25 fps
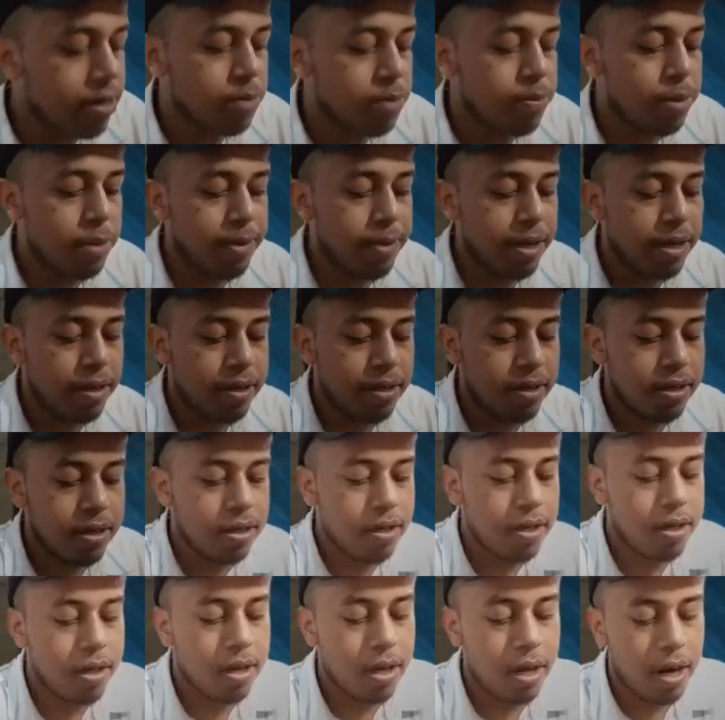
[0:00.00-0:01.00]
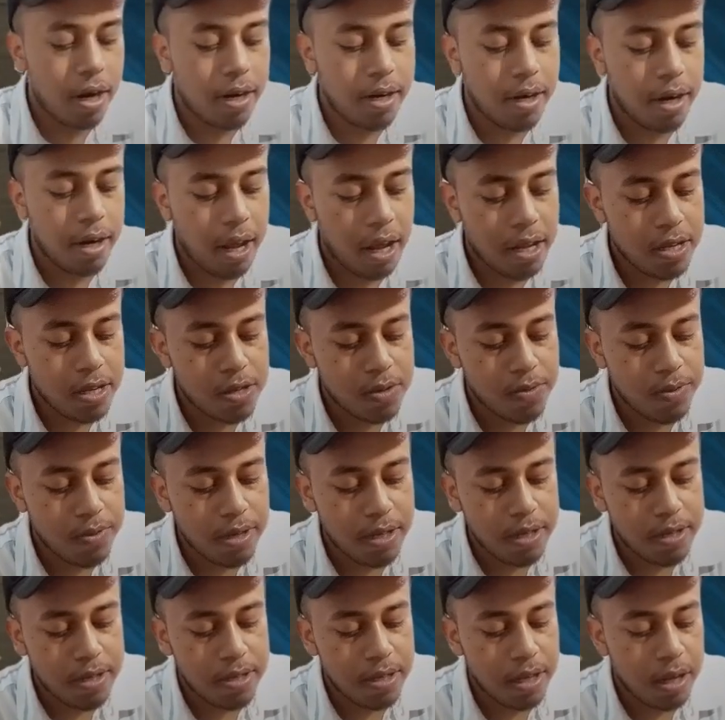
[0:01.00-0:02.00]
it is beeping and the last
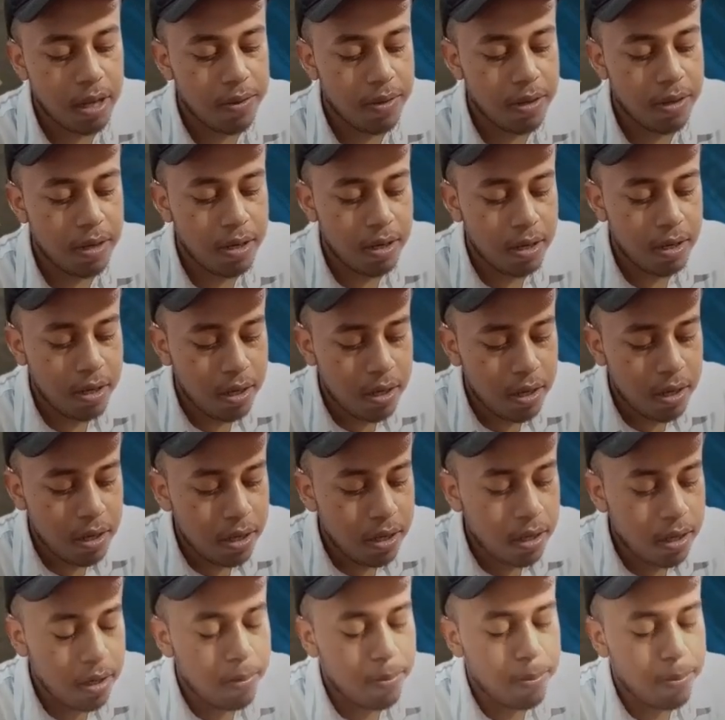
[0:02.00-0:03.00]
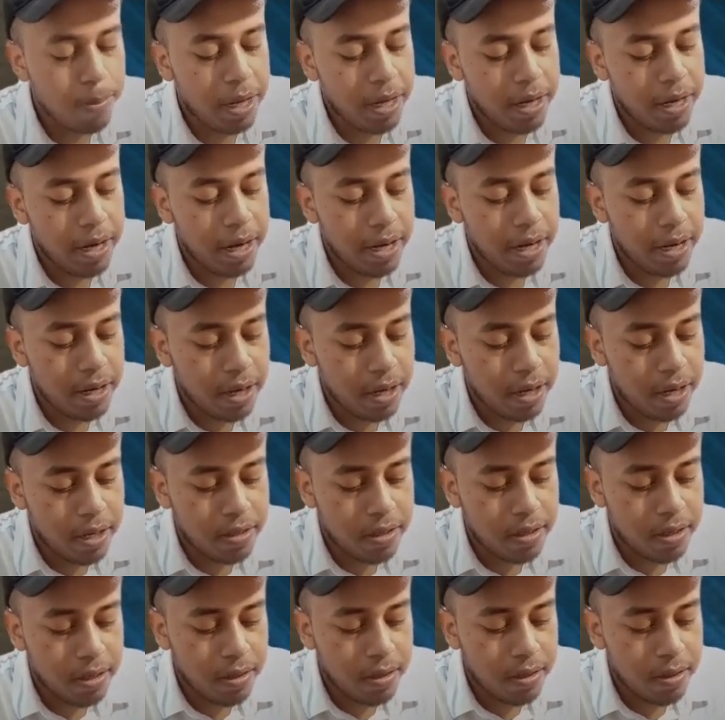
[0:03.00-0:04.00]
one is our pin 8
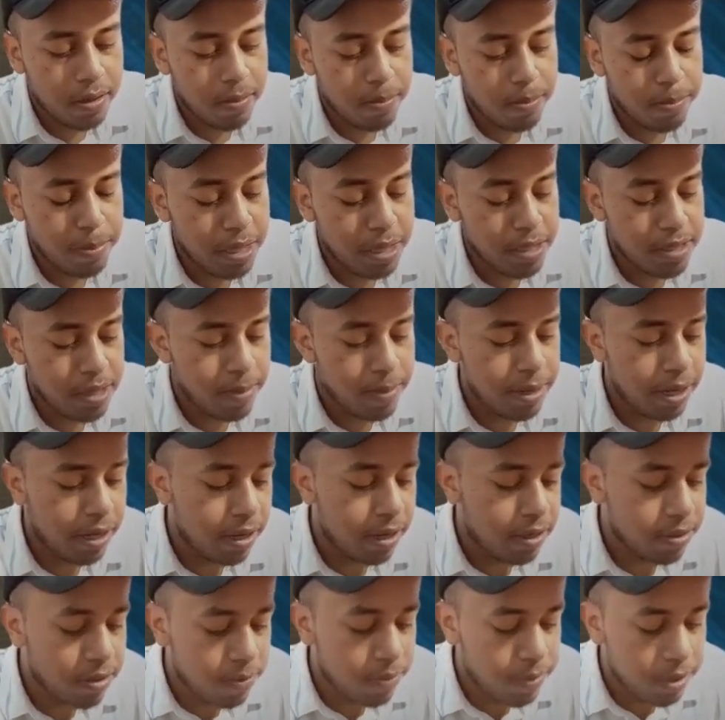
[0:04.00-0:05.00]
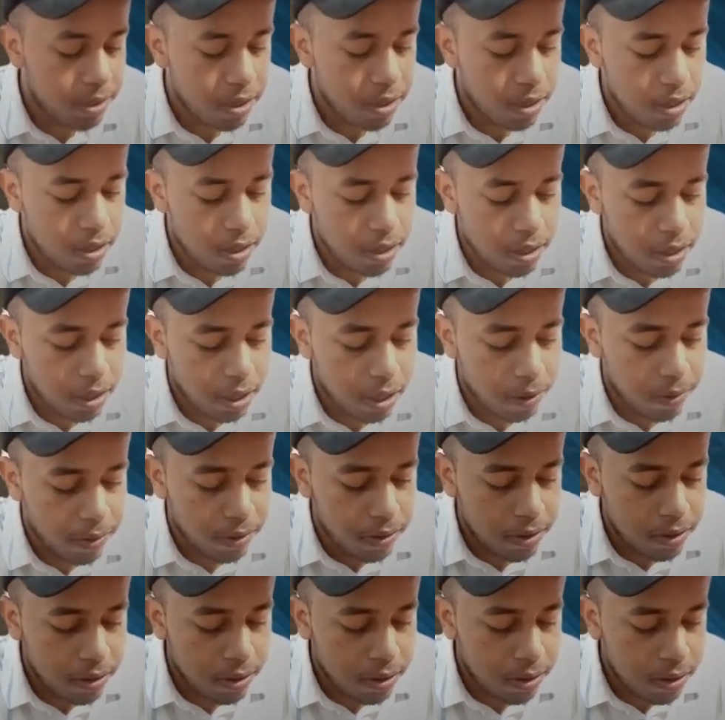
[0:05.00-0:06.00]
connection pin 7 connection with the
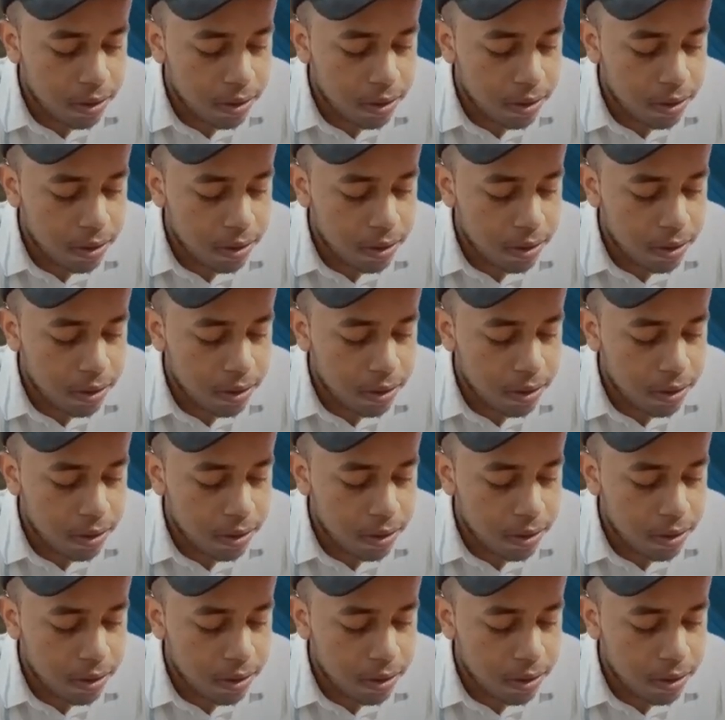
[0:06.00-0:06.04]
ground